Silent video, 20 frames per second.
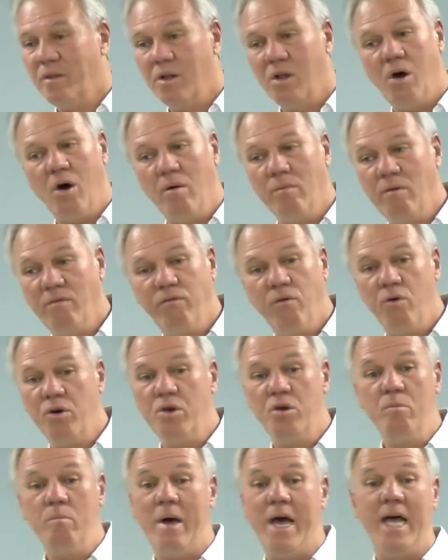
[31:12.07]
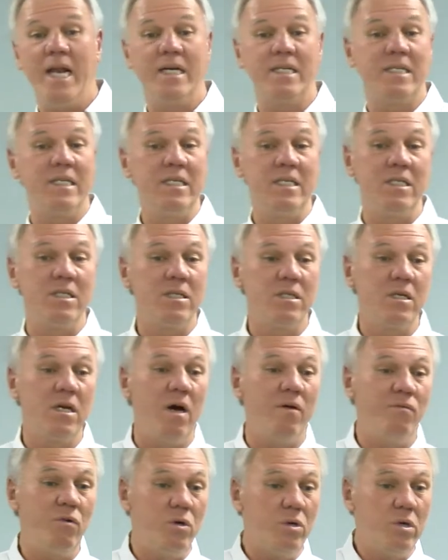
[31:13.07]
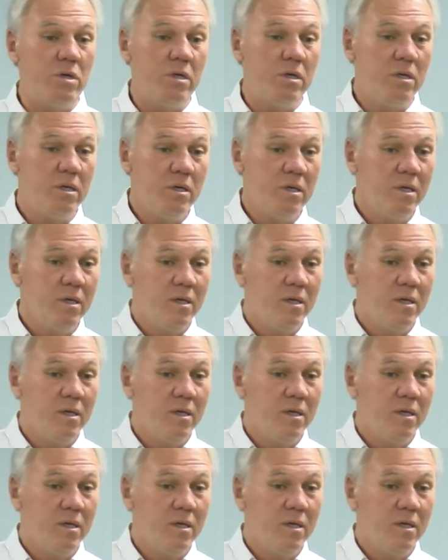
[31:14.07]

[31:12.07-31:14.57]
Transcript: long before humanity discovered